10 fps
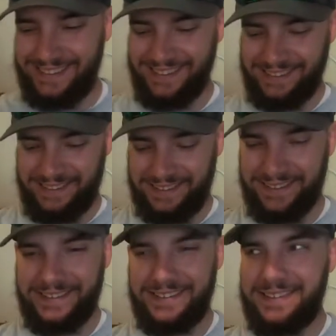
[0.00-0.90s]

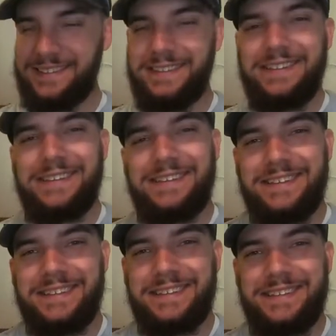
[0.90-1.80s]

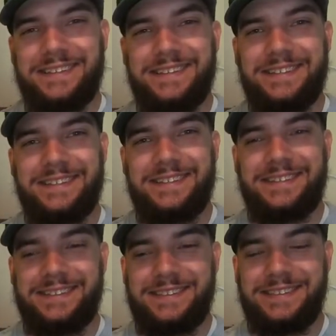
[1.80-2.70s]

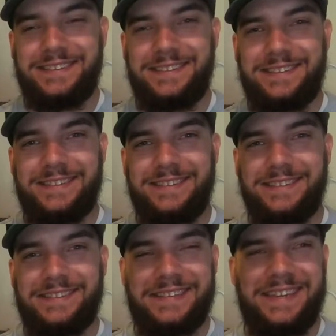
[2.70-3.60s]

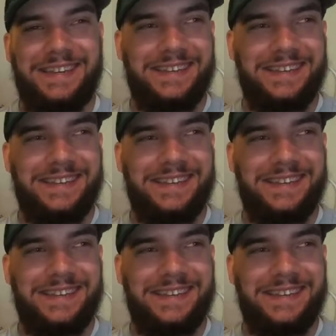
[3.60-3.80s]
No words are spoken by the person on screen.